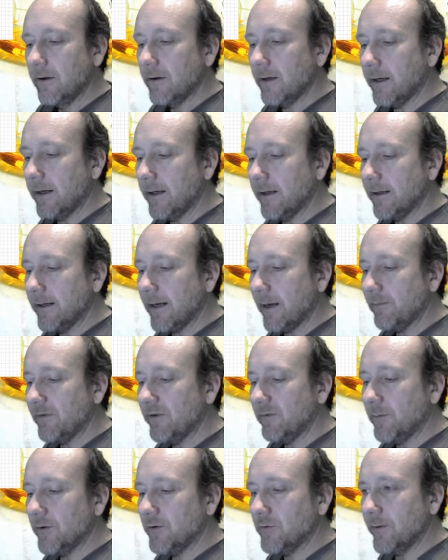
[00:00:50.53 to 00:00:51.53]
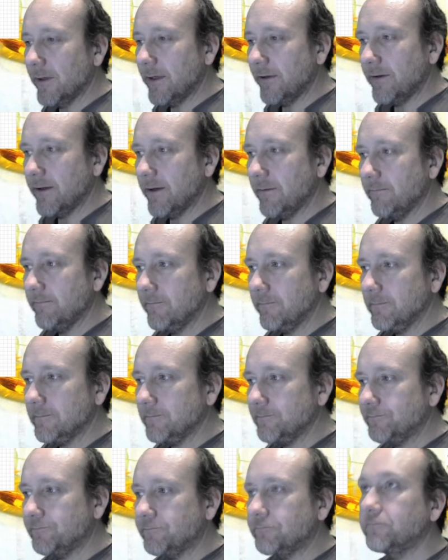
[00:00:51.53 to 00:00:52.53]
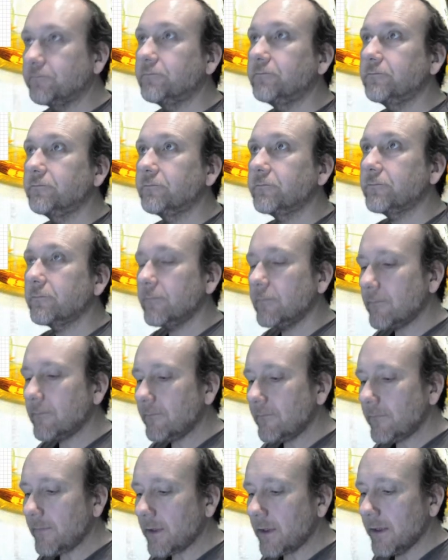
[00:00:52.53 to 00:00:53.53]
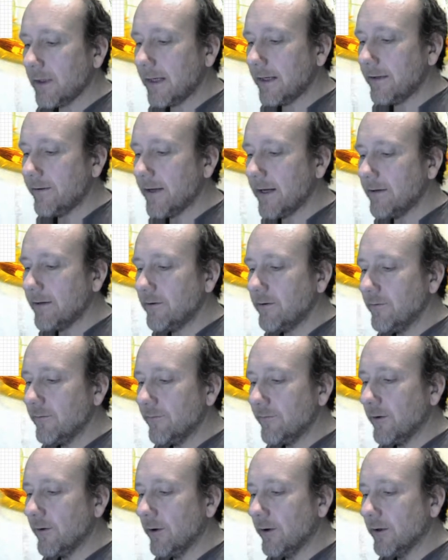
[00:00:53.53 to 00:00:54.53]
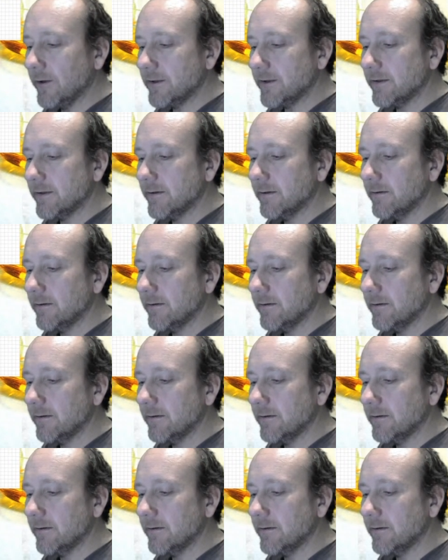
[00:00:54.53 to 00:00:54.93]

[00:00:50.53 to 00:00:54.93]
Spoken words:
gaps between them. And then you've got